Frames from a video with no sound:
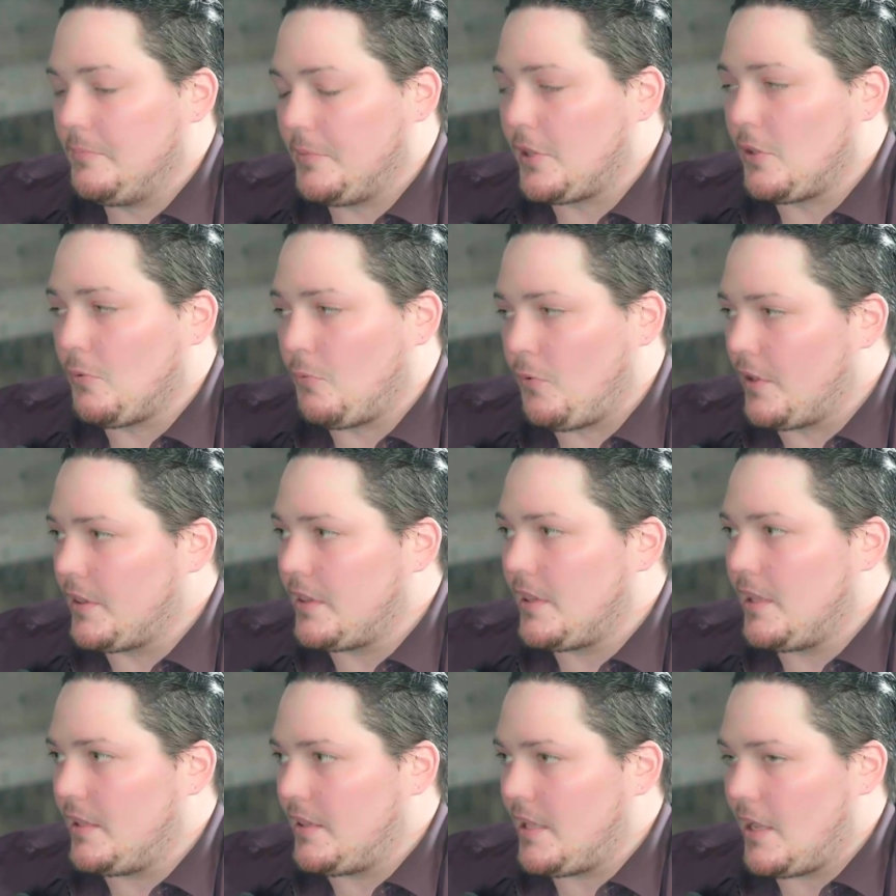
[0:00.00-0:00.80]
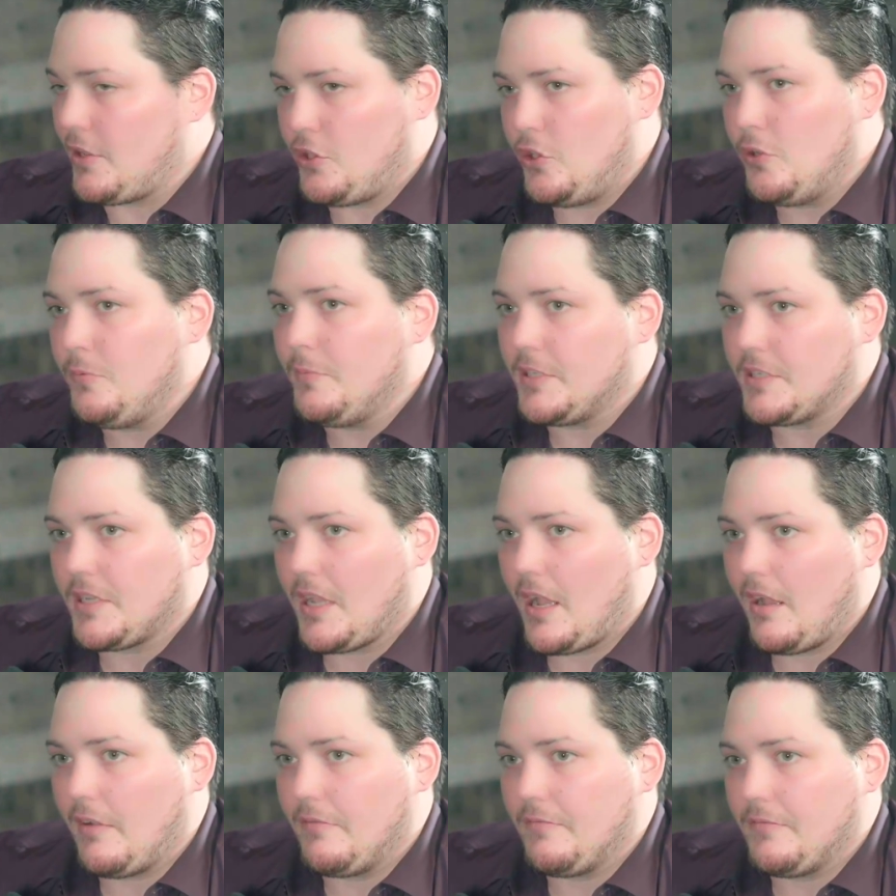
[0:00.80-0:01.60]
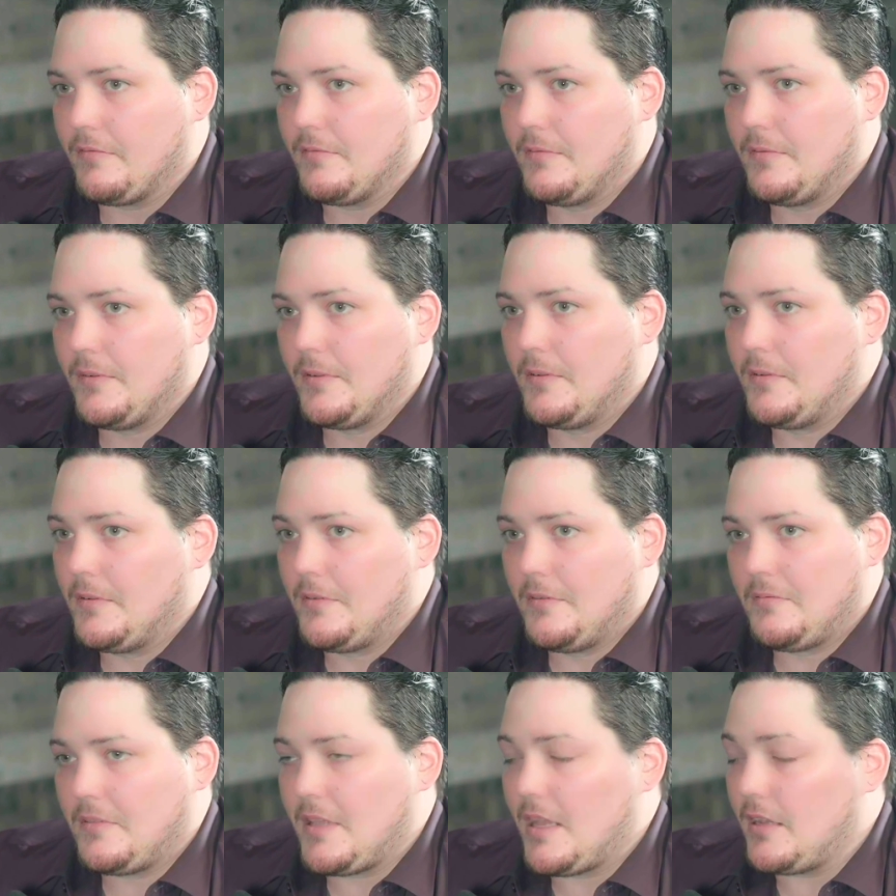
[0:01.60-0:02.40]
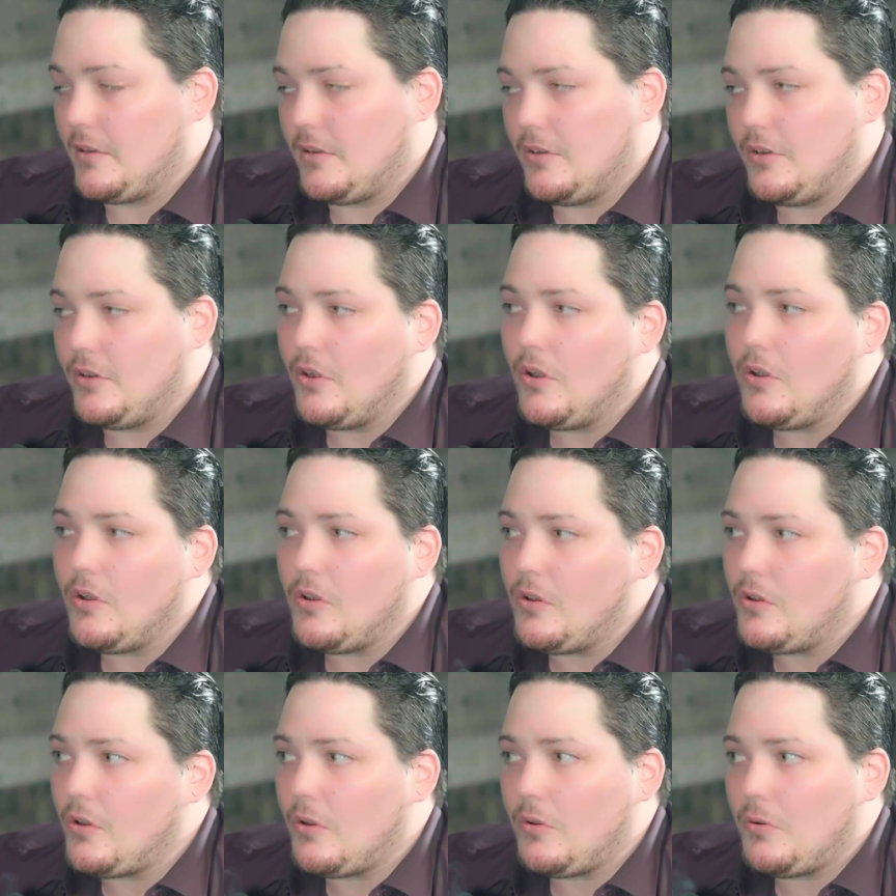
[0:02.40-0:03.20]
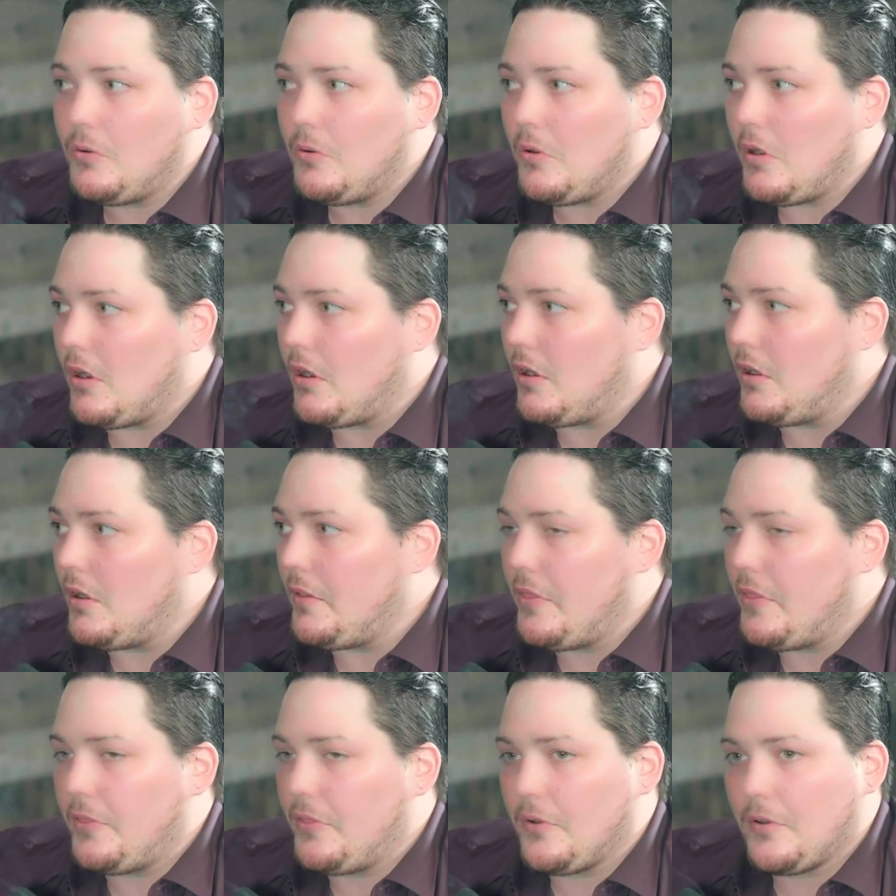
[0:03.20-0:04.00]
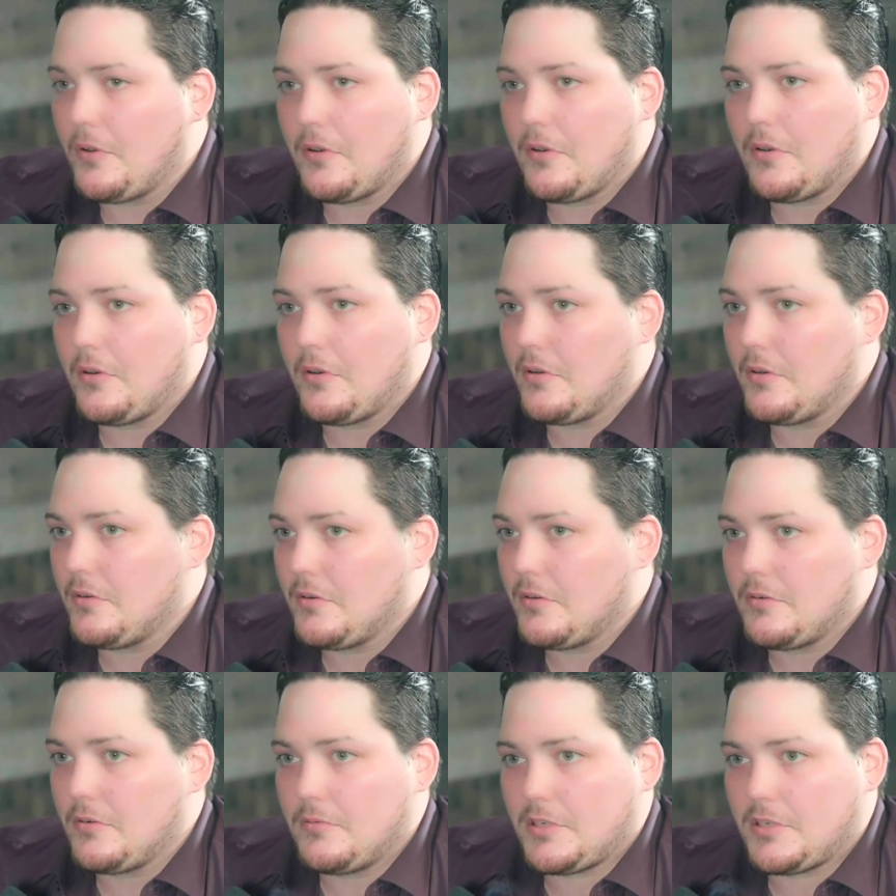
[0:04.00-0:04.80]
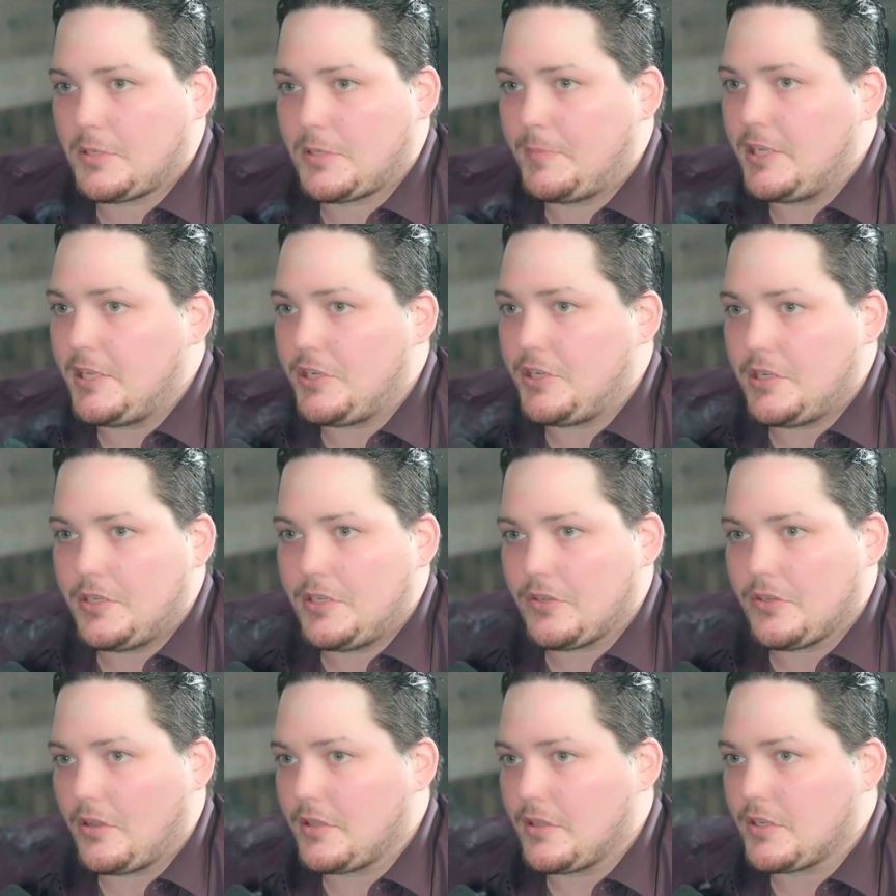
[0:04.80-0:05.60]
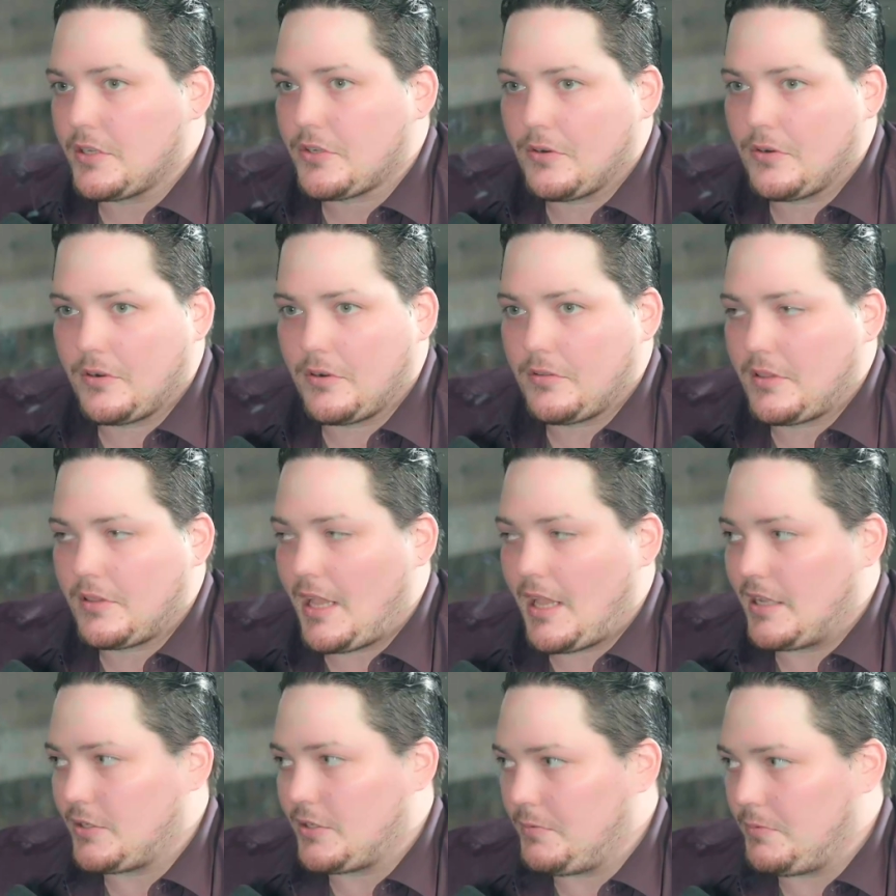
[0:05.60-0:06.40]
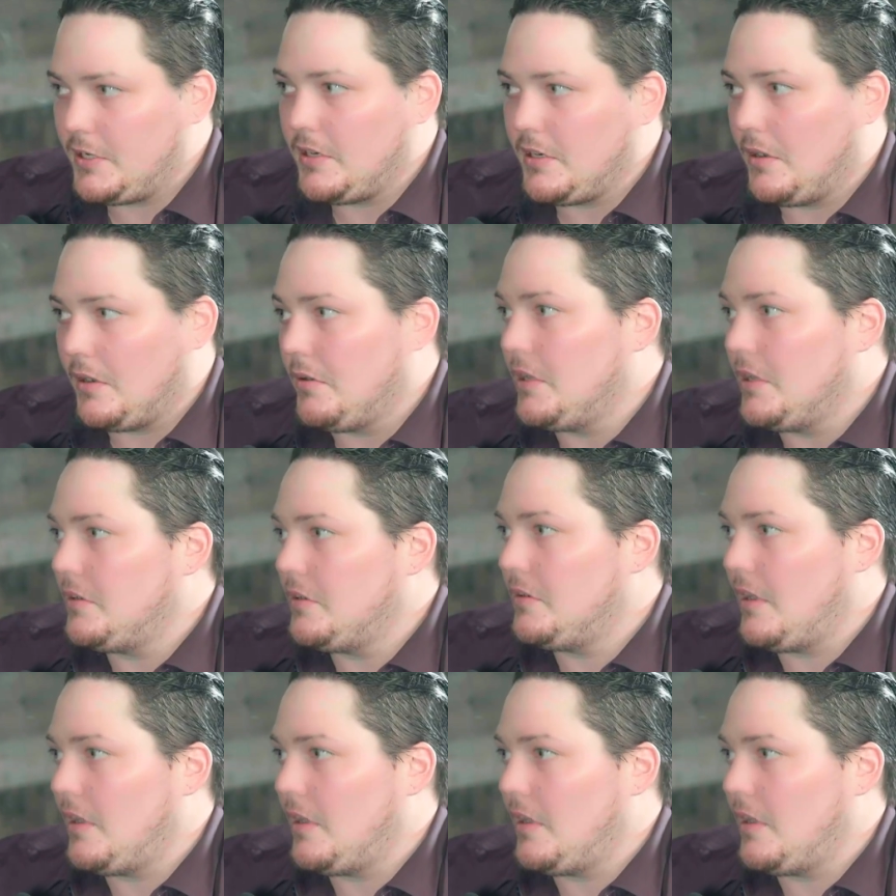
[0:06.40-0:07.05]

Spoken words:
But the one thing that humans have that no other species on this earth, as we know it,